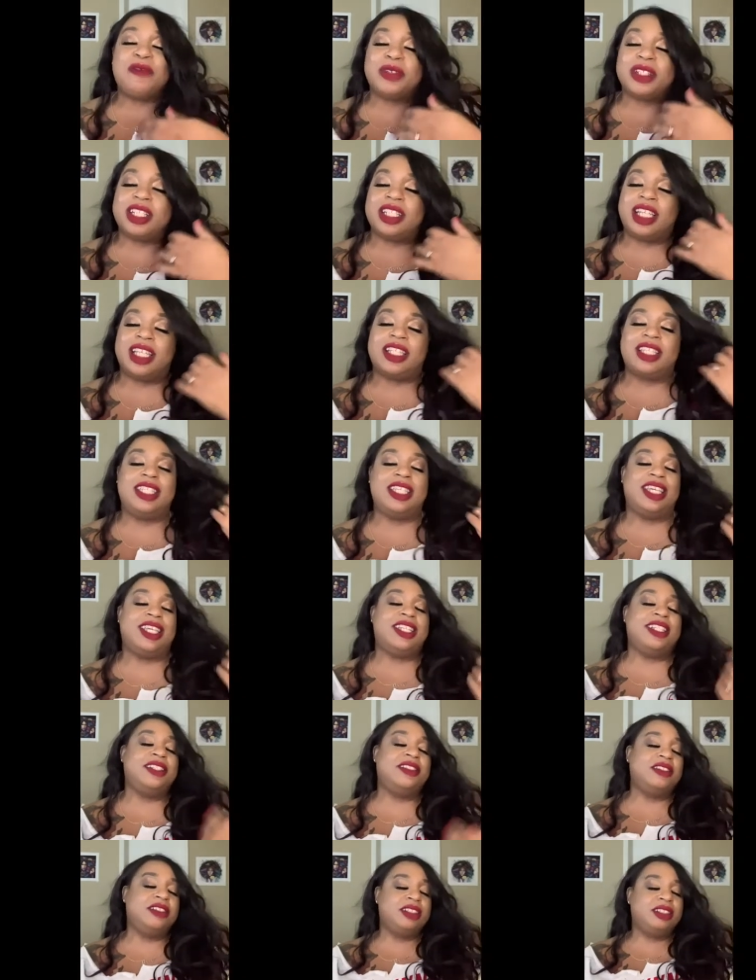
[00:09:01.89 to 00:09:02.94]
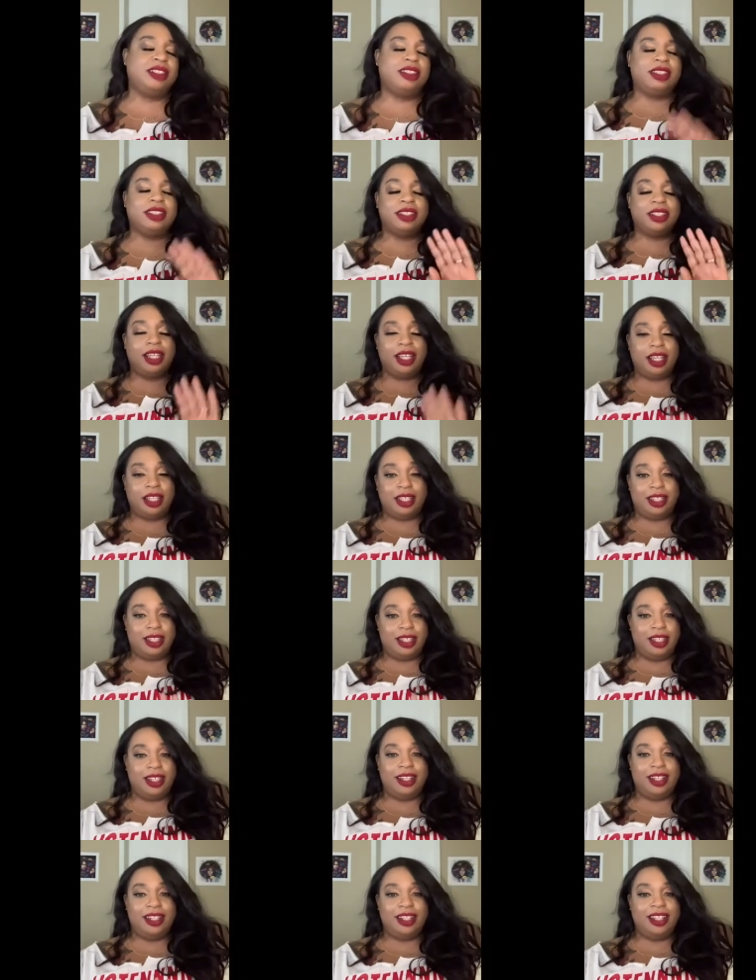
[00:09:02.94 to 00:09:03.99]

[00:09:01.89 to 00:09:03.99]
would listen, listen.